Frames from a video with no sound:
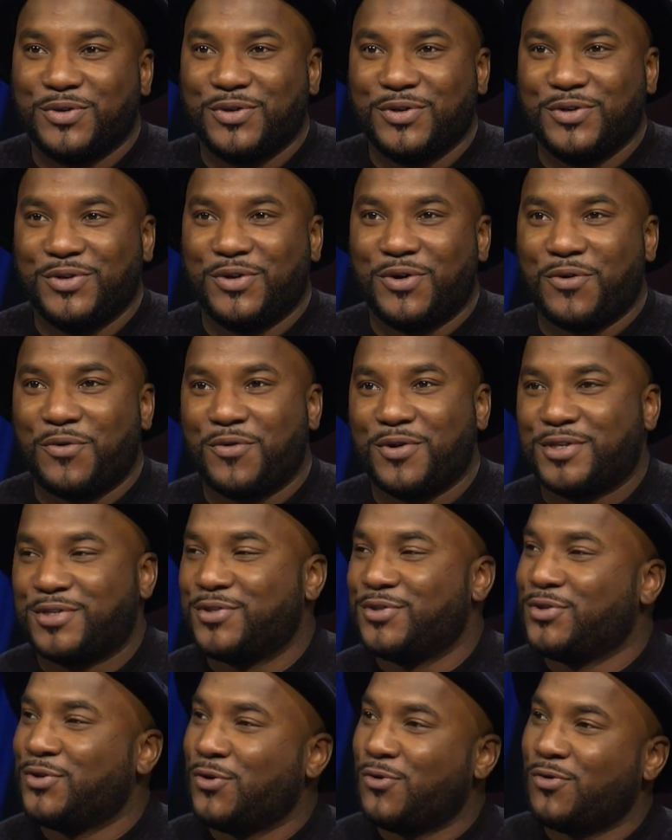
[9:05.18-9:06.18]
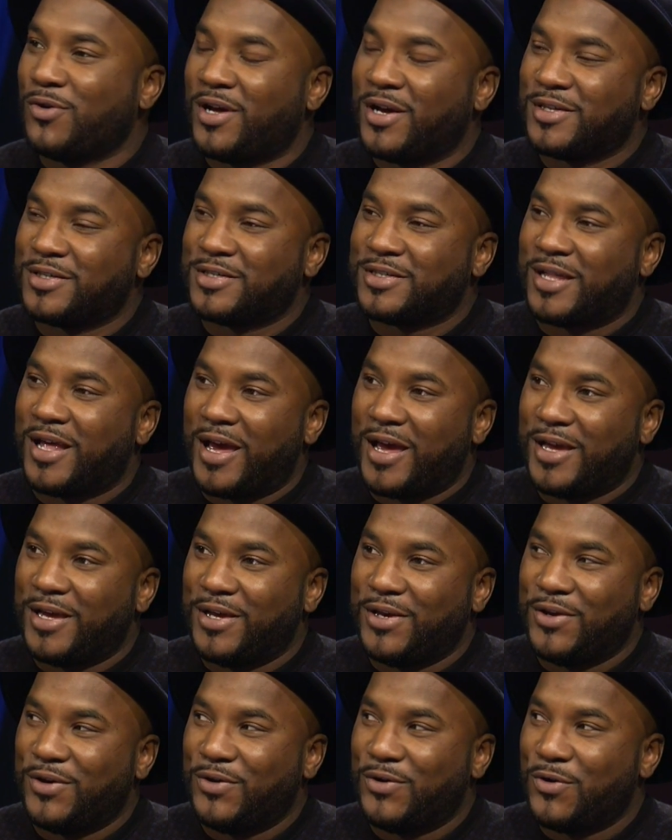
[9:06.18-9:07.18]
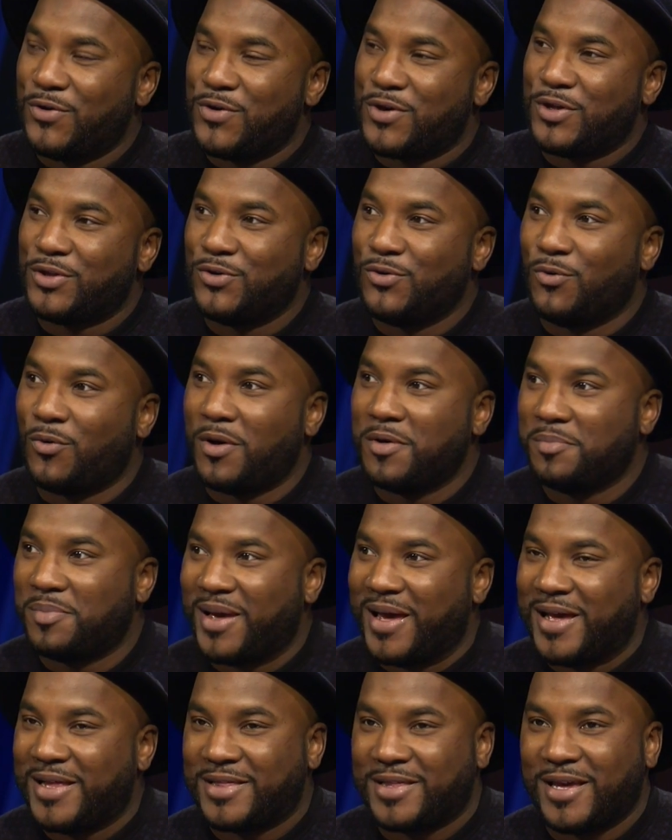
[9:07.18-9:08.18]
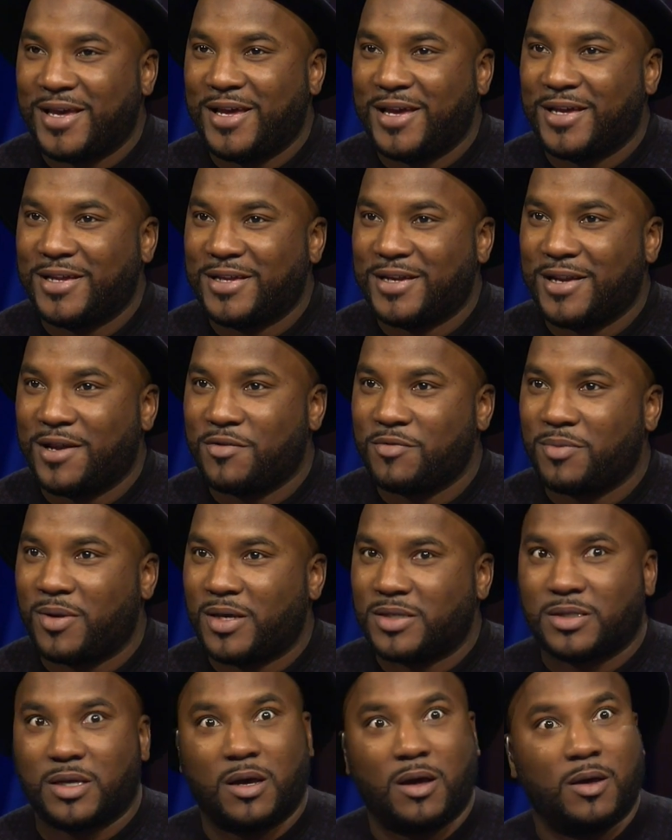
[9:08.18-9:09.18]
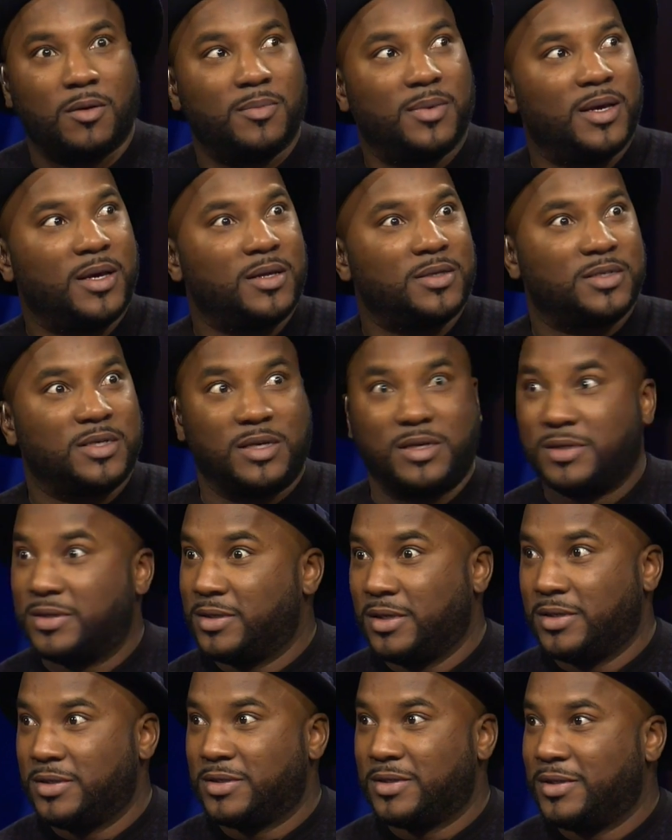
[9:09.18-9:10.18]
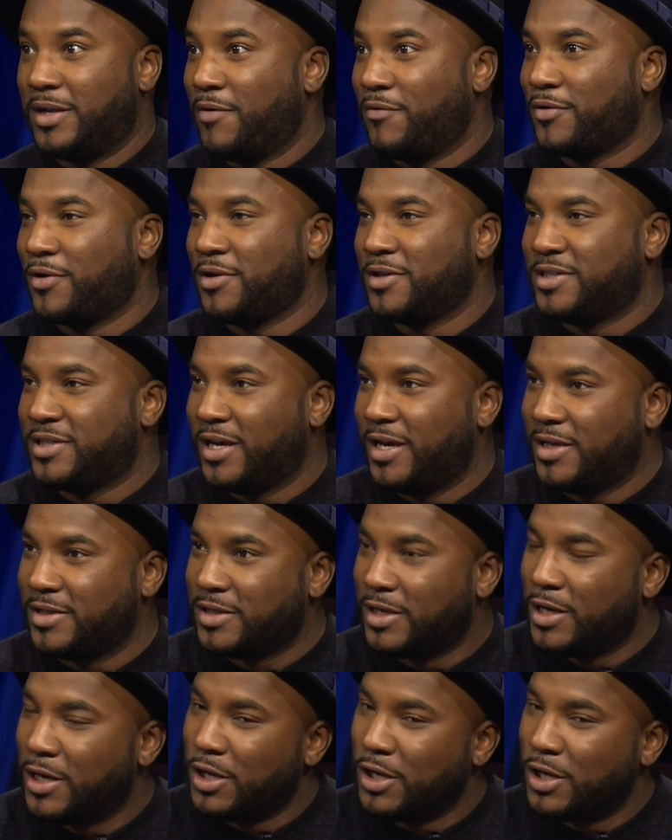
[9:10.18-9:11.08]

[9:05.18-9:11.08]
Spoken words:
you know, what you do, because it's like, you know, you can do one bad thing and then everybody's like, oh man, see, he's never going to change.